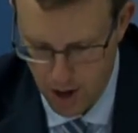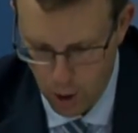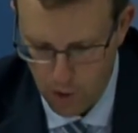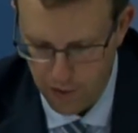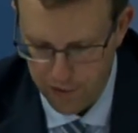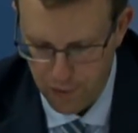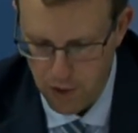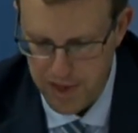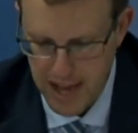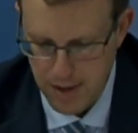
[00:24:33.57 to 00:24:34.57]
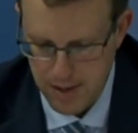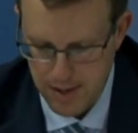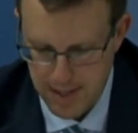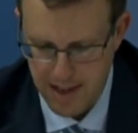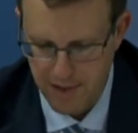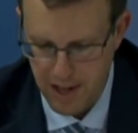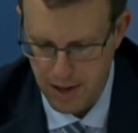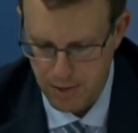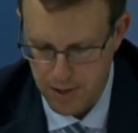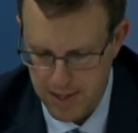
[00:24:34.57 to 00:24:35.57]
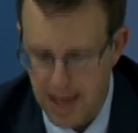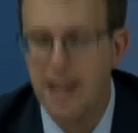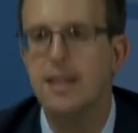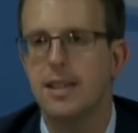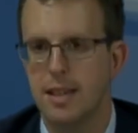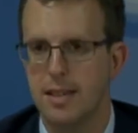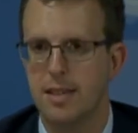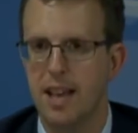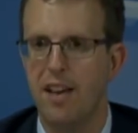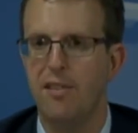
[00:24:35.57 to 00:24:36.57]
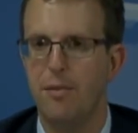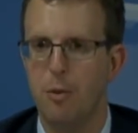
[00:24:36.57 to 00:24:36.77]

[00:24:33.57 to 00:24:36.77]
over 4,700 scientists have